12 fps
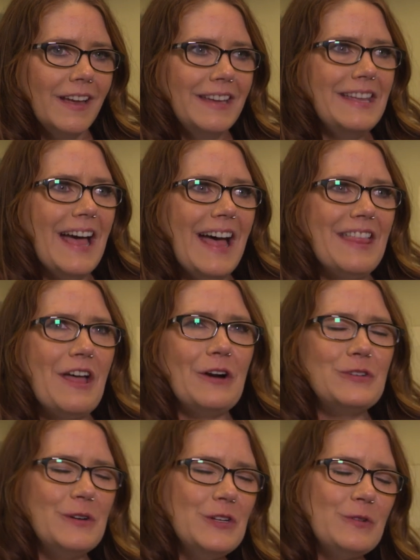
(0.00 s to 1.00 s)
Yeah, our
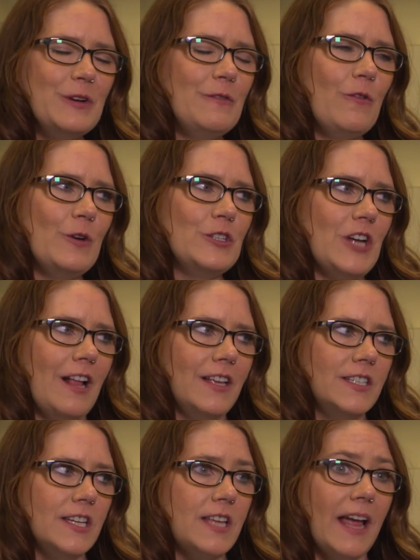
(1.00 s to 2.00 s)
2024
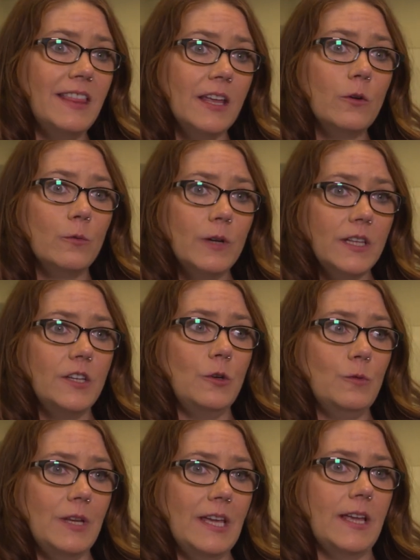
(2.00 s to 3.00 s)
challenge is, I think, really
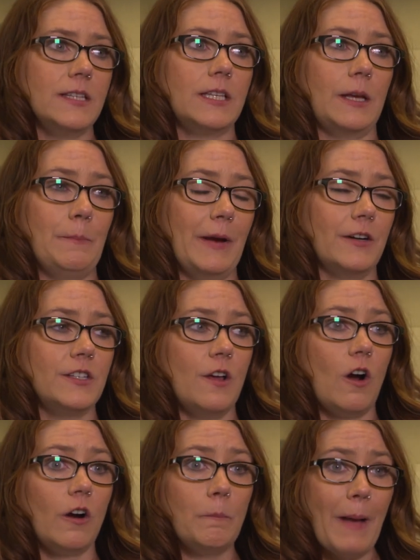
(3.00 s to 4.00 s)
unique as compared to
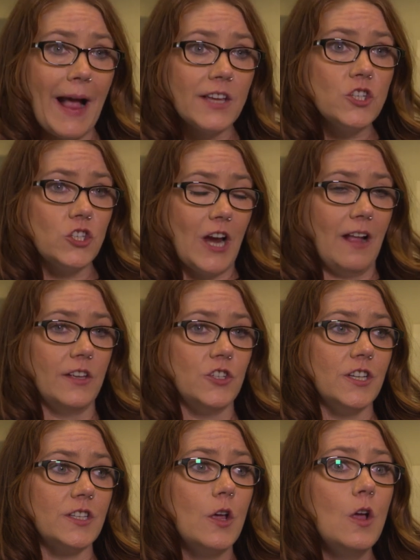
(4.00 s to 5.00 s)
our past
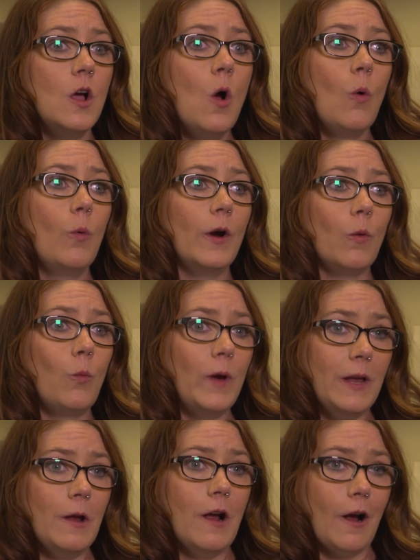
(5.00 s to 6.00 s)
challenges, where
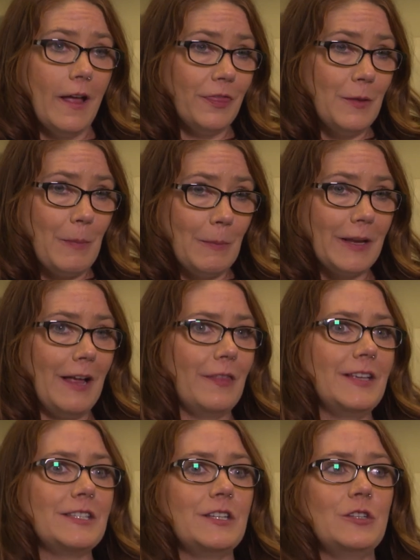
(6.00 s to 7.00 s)
we at the Public
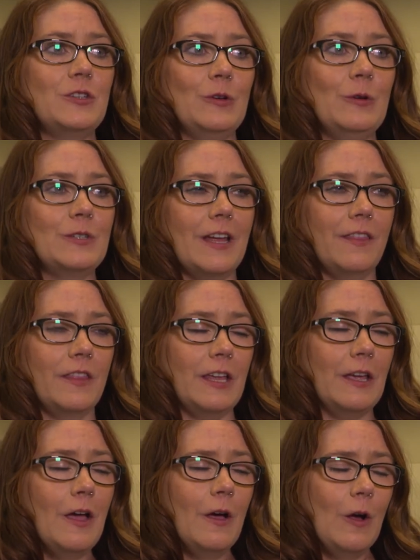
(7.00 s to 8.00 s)
Health Institute and
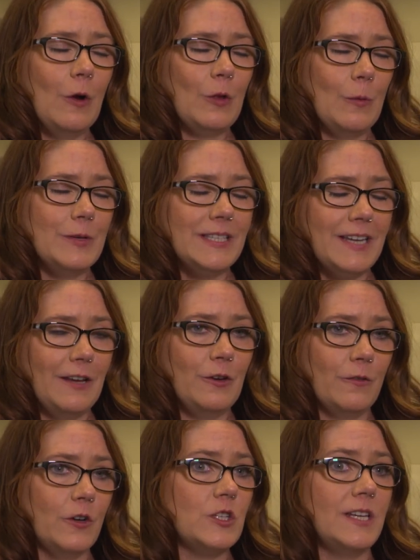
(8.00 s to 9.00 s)
the Oklahoma State
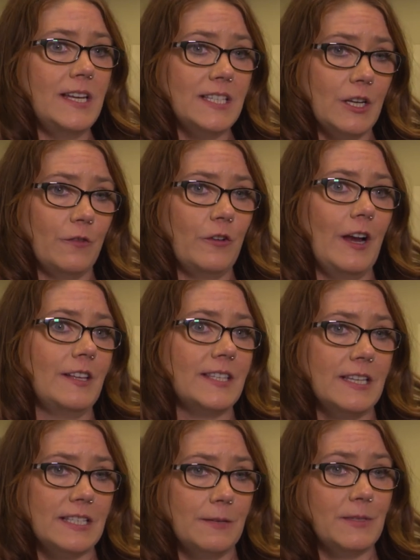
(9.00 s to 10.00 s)
University Center for Health
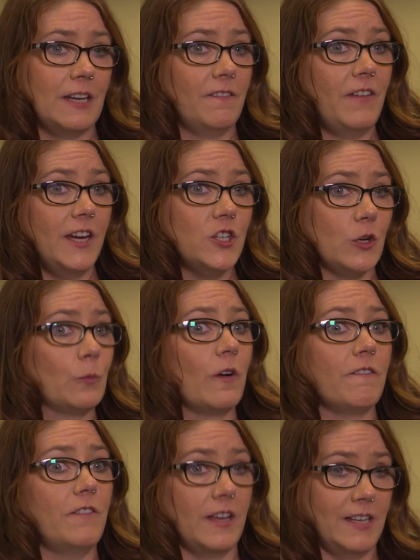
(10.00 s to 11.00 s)
Systems Innovation were
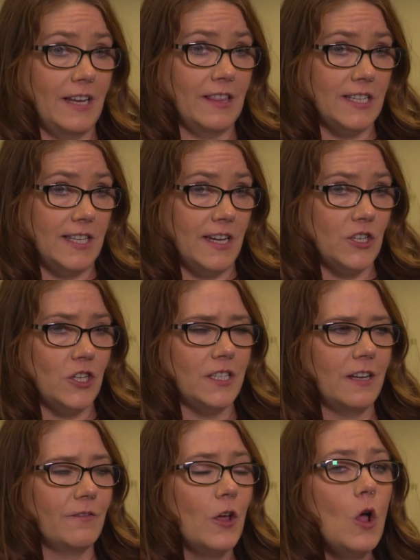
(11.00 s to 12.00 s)
funding this initiative.